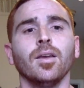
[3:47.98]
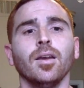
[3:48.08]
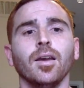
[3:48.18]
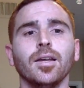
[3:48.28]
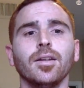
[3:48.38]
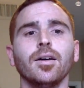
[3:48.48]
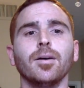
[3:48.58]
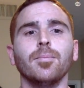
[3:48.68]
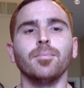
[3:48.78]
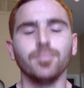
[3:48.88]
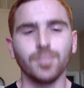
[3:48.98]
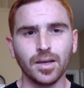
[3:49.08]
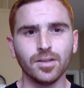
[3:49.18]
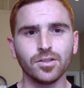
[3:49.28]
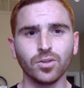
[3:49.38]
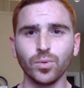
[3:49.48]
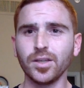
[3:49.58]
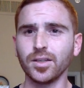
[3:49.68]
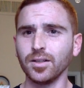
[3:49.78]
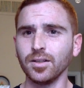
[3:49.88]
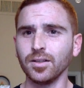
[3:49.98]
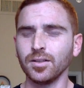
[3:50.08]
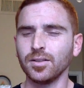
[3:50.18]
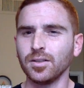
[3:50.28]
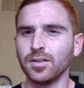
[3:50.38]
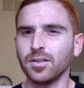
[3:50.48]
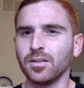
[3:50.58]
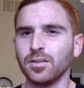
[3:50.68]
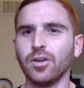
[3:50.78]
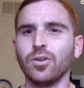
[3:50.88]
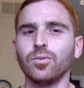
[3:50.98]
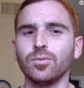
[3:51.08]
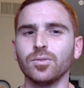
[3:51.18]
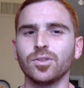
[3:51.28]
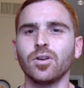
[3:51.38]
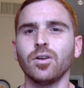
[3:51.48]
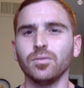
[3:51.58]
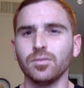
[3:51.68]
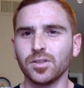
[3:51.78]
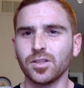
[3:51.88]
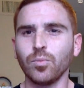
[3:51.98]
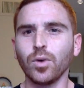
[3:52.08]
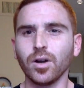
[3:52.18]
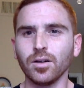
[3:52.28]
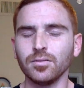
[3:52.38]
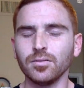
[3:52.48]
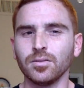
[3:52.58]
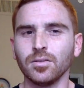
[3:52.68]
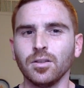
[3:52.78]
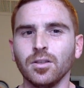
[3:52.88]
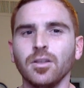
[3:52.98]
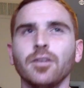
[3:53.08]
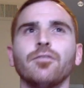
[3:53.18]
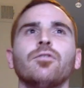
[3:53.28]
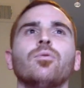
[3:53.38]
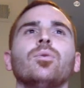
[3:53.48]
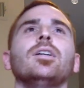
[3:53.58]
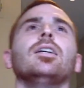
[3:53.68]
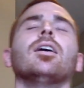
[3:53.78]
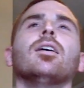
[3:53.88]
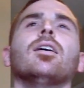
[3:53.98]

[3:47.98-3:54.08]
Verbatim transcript: and um, so we can, you know, start somewhere. If we